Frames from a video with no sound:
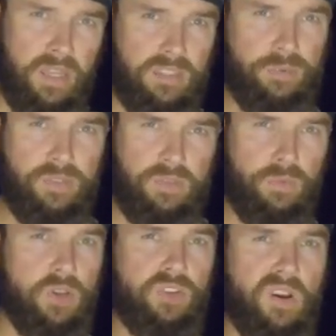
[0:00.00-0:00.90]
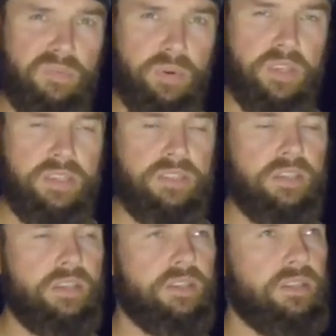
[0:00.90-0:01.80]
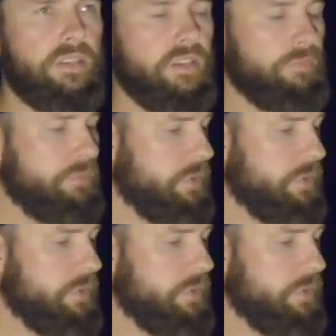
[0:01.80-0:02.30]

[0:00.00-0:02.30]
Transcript: It's supposed to wash off pretty easily, and um,